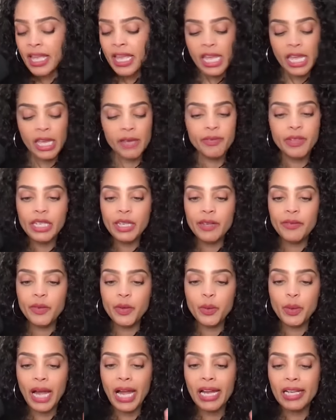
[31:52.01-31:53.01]
If any of you
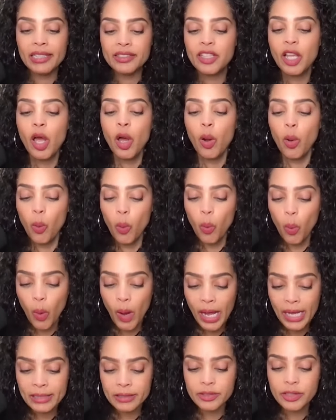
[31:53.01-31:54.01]
guys
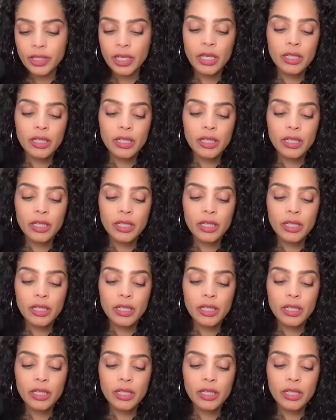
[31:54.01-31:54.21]
want